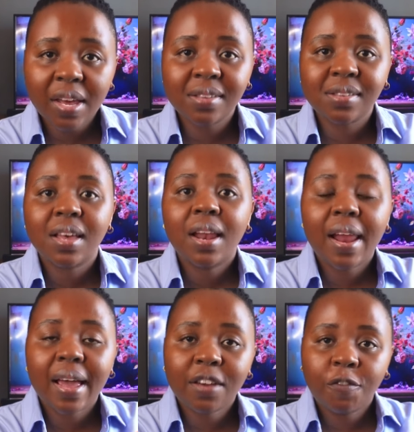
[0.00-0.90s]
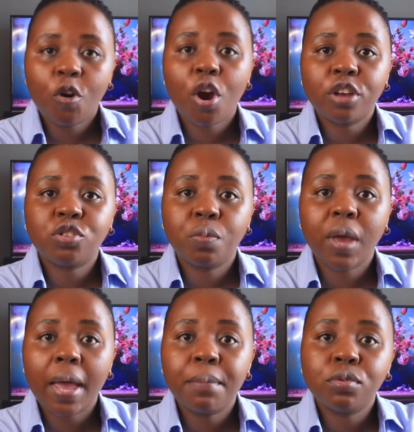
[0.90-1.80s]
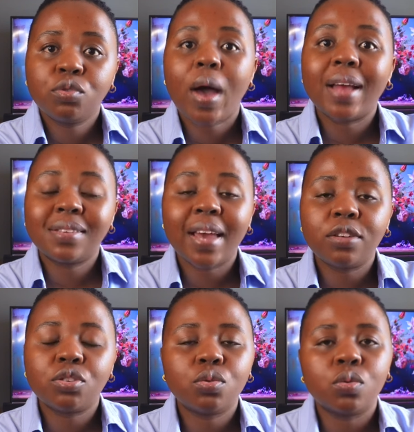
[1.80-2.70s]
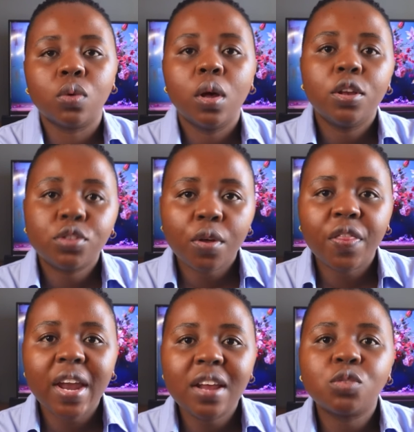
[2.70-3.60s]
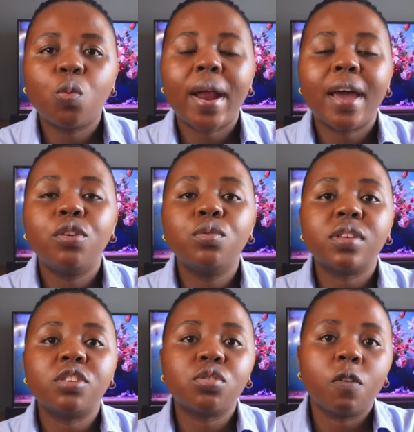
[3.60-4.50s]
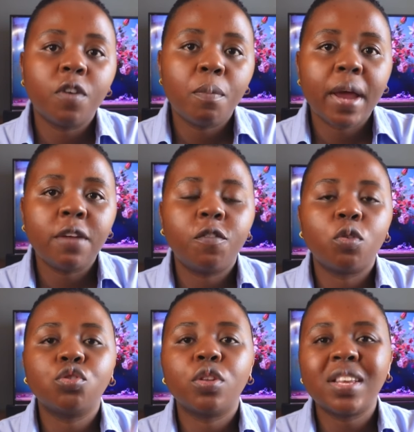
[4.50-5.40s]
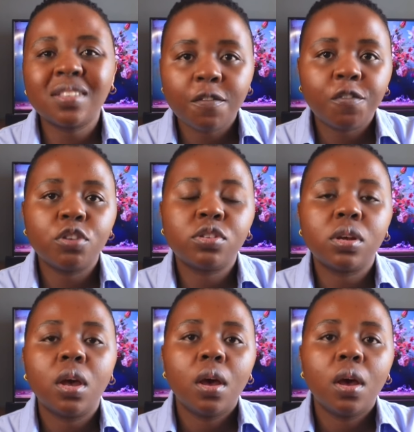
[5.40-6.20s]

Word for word: things like for her to be able to attend school so that is what i use that stokvel money for so that's the first